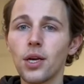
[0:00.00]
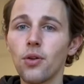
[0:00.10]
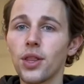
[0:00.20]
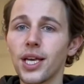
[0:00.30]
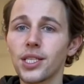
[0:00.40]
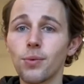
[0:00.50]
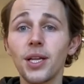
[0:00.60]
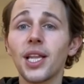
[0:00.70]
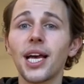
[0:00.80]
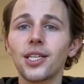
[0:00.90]
on things that we
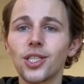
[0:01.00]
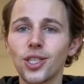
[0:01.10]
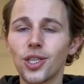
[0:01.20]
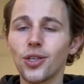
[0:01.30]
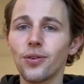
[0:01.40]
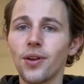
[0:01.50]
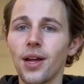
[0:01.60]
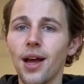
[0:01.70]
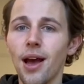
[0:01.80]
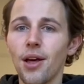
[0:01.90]
like to do,
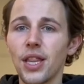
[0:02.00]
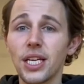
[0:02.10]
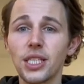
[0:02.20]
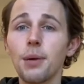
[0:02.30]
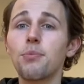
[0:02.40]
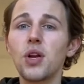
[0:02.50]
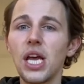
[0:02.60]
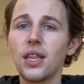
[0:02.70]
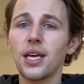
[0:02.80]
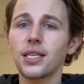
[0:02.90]
things like
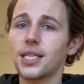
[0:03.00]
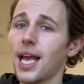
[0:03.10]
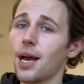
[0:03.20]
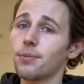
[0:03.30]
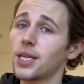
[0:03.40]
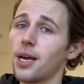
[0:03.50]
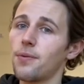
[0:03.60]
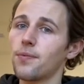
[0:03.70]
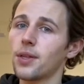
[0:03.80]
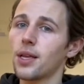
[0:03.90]
breathing to calm
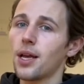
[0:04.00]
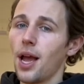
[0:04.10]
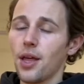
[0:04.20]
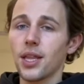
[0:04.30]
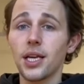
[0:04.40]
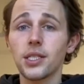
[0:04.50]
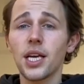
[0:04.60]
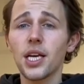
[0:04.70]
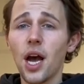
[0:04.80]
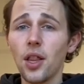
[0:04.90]
down, things
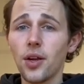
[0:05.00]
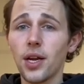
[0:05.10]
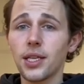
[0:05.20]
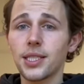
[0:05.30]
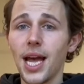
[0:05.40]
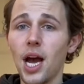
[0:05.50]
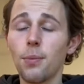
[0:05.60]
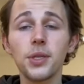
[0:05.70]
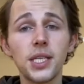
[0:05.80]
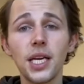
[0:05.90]
like colouring to help
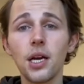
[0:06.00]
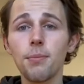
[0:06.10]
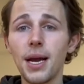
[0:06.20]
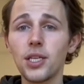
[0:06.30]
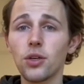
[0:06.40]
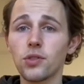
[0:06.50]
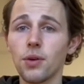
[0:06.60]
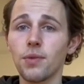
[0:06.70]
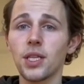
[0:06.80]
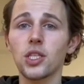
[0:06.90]
us take our mind off
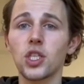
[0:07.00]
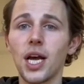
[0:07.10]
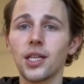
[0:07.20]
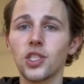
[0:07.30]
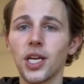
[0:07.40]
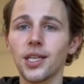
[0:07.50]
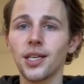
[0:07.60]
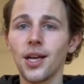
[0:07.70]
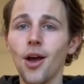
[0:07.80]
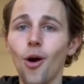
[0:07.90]
something that's challenging,
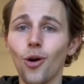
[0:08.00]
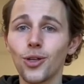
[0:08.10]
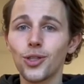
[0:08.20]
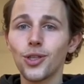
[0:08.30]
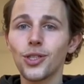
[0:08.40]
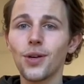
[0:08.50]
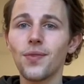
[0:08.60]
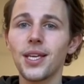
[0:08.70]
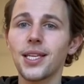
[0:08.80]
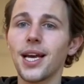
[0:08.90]
or do
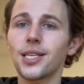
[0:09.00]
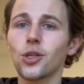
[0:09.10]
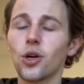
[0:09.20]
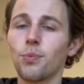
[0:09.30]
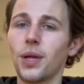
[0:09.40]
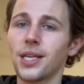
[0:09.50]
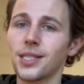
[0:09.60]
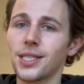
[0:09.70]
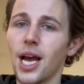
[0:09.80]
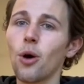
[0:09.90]
something nice or
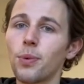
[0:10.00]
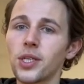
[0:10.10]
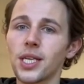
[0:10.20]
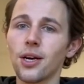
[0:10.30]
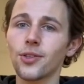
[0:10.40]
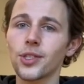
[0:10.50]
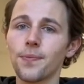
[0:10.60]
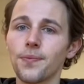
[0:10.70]
pleasant to help ourselves.